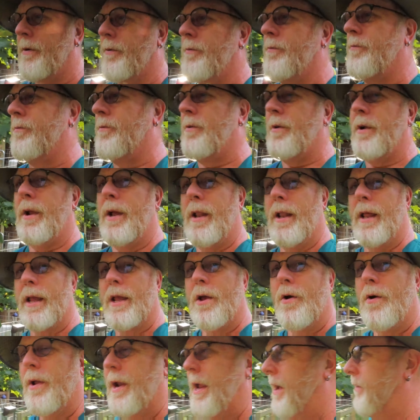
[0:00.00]
Really
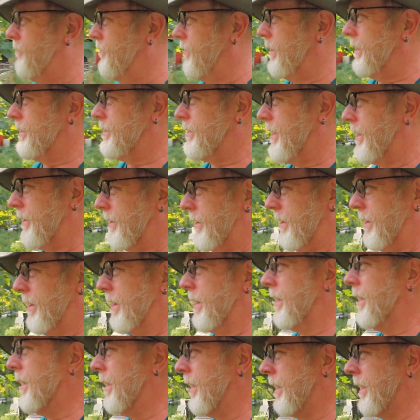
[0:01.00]
going after each other.
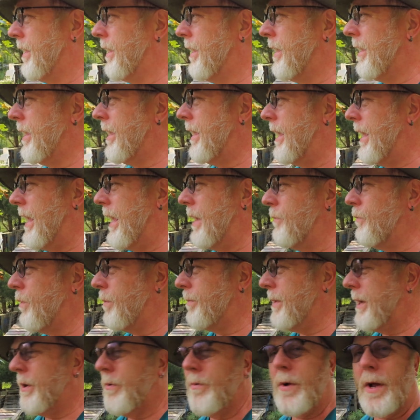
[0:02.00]
It will
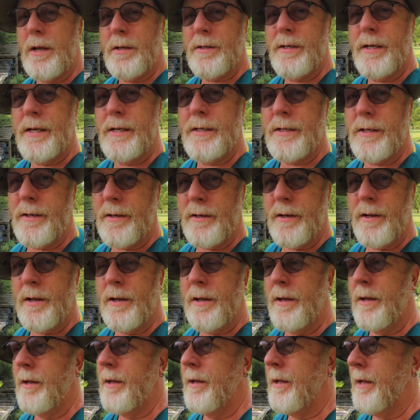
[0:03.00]
be rut season.
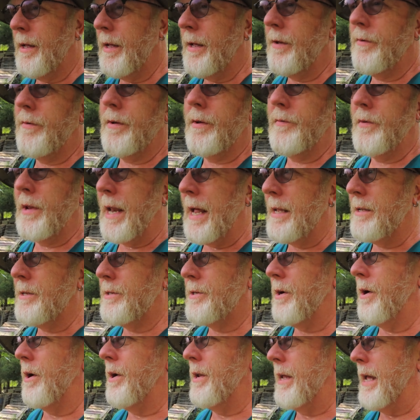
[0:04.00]
If it hasn't
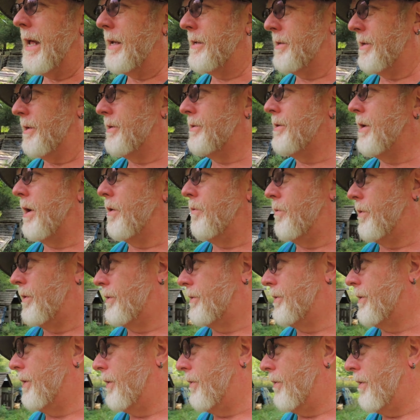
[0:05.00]
started yet, it's gonna start real
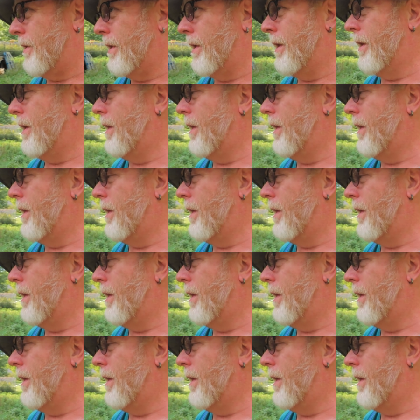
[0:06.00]
soon.